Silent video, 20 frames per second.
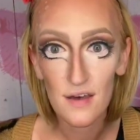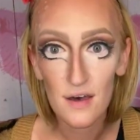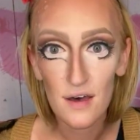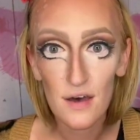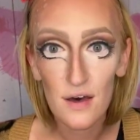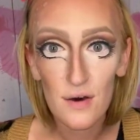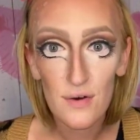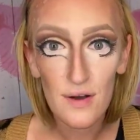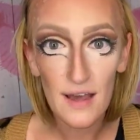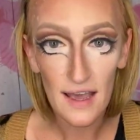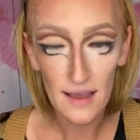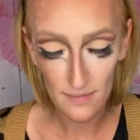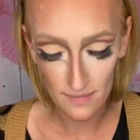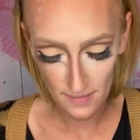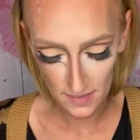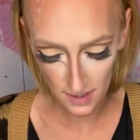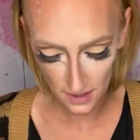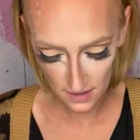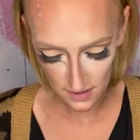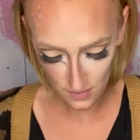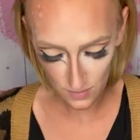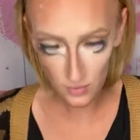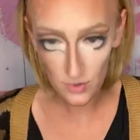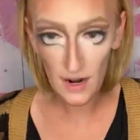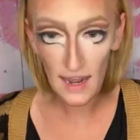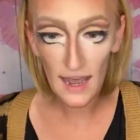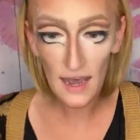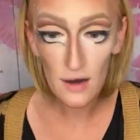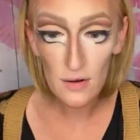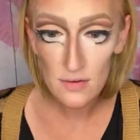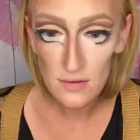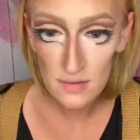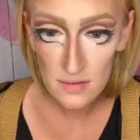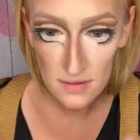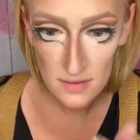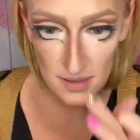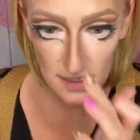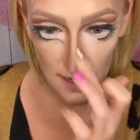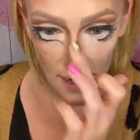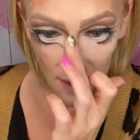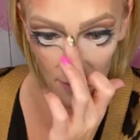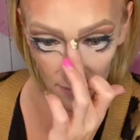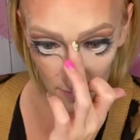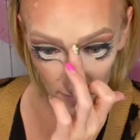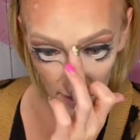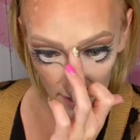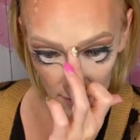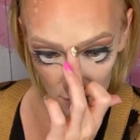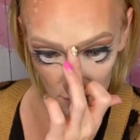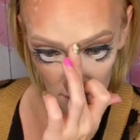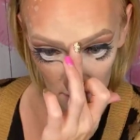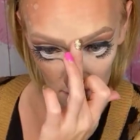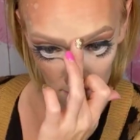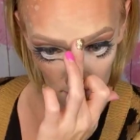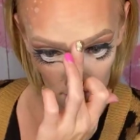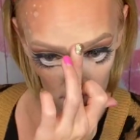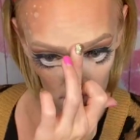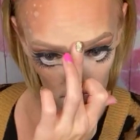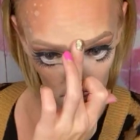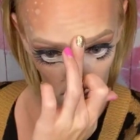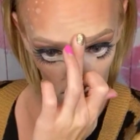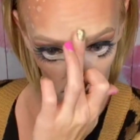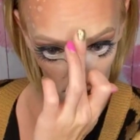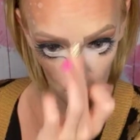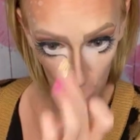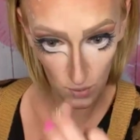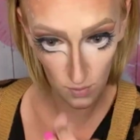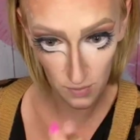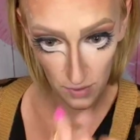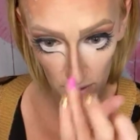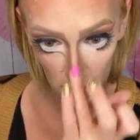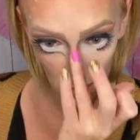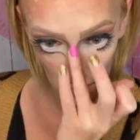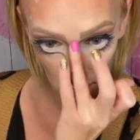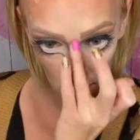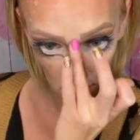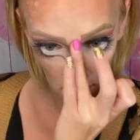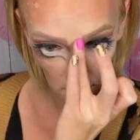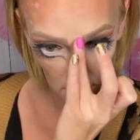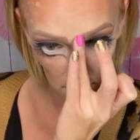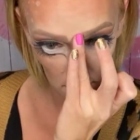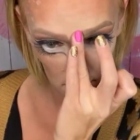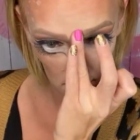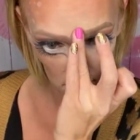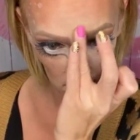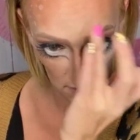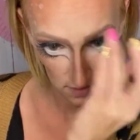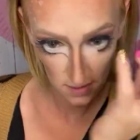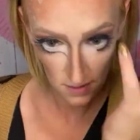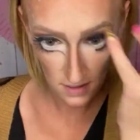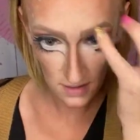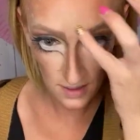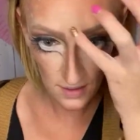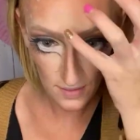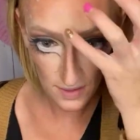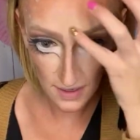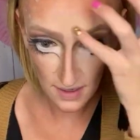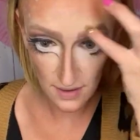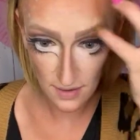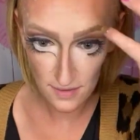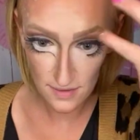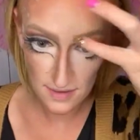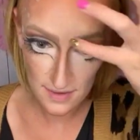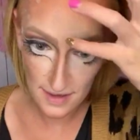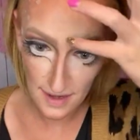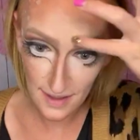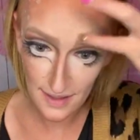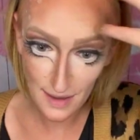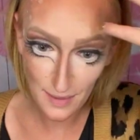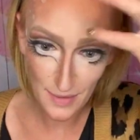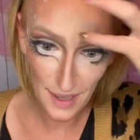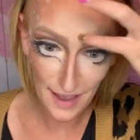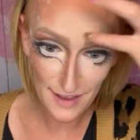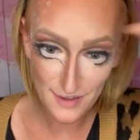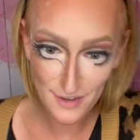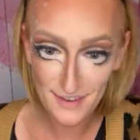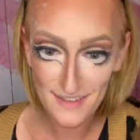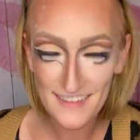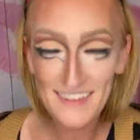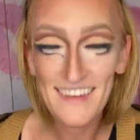Okay, there's a brow. Did I even match them? Nope. There we go. Now they match.